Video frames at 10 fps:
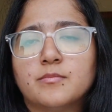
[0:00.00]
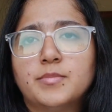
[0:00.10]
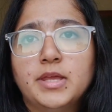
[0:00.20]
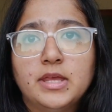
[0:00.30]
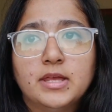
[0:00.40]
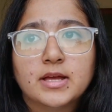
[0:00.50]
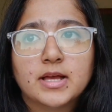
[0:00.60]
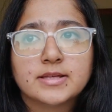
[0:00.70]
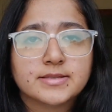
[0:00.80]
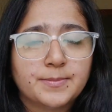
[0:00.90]
being
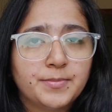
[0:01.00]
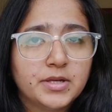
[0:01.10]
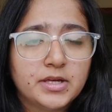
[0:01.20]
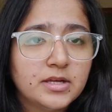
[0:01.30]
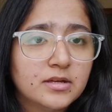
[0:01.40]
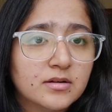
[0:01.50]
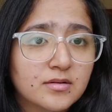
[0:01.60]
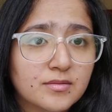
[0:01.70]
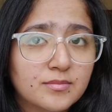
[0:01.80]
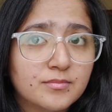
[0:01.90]
SAP,
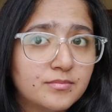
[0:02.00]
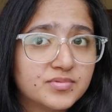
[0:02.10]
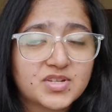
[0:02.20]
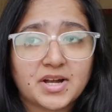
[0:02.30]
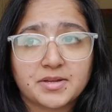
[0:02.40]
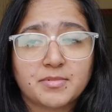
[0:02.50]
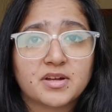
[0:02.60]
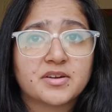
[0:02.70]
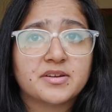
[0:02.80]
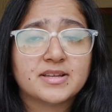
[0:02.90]
starting my
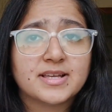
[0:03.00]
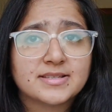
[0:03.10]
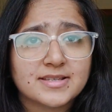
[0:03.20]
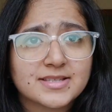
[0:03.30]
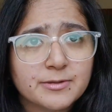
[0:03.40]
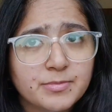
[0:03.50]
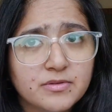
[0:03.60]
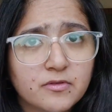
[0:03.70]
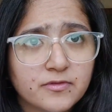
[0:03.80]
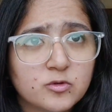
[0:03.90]
career as SAP
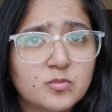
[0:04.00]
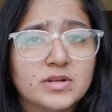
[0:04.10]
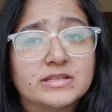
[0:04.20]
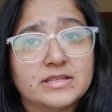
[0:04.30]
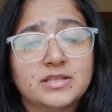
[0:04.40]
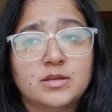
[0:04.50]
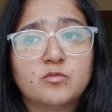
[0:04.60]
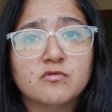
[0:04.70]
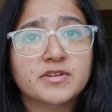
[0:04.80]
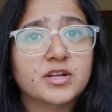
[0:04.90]
for a few months, and then
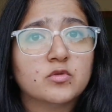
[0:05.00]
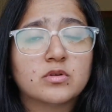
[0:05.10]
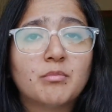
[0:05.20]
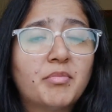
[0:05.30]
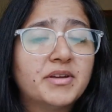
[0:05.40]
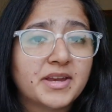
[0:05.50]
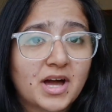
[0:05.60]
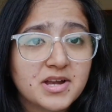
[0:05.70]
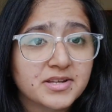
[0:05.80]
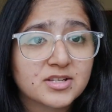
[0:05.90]
moving into complete
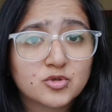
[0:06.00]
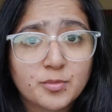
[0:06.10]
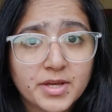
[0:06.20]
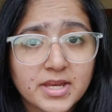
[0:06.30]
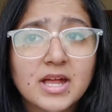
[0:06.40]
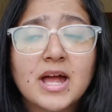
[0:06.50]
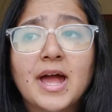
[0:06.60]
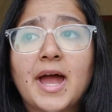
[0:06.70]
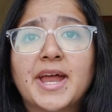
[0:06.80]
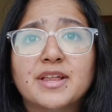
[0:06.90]
analytics domain.
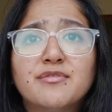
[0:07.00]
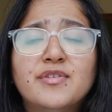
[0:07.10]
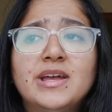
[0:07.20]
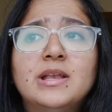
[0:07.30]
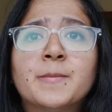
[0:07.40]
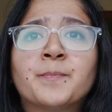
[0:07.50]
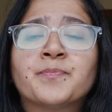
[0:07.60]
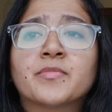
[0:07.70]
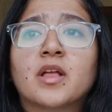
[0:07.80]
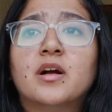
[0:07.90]
And I feel
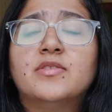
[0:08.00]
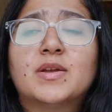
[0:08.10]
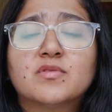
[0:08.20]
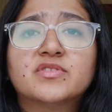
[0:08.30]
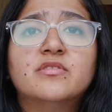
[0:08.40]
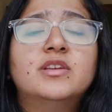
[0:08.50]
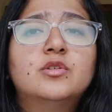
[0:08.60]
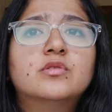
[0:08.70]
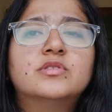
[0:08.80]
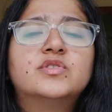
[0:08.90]
That was a really
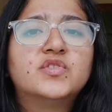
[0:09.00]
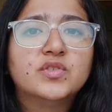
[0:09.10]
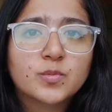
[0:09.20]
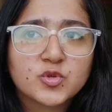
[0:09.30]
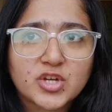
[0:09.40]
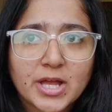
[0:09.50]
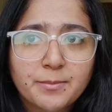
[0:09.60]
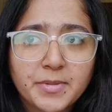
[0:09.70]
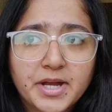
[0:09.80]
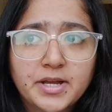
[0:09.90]
good decision which I
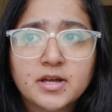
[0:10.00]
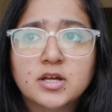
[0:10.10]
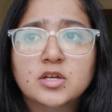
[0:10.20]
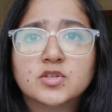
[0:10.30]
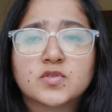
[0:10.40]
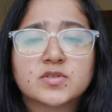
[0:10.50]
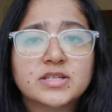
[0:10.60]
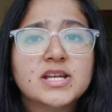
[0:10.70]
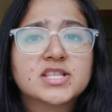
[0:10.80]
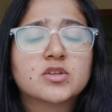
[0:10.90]
made. So
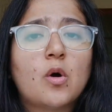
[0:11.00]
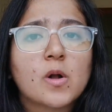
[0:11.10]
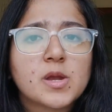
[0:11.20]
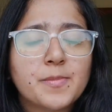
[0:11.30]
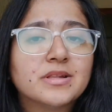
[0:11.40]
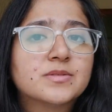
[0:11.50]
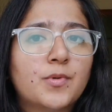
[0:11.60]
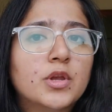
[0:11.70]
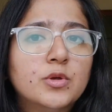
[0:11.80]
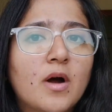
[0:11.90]
see, it all depends
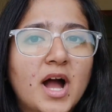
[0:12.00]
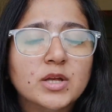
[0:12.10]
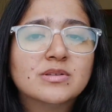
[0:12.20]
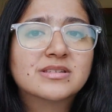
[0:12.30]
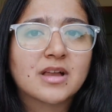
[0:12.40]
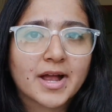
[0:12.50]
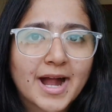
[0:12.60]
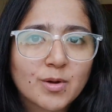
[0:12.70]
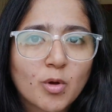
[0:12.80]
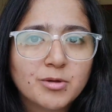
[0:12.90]
upon you. Are you stuck
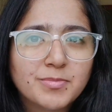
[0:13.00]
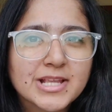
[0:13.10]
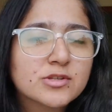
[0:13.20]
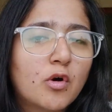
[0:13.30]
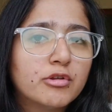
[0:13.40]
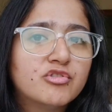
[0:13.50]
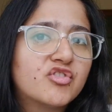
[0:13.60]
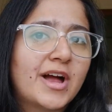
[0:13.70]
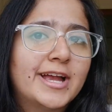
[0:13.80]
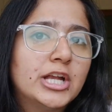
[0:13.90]
at one place or you
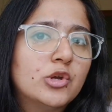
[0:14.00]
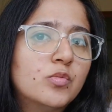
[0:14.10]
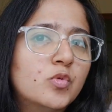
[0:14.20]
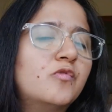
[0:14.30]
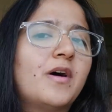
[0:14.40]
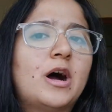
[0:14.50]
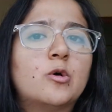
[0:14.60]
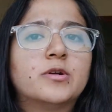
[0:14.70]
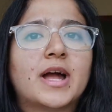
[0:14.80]
try to move out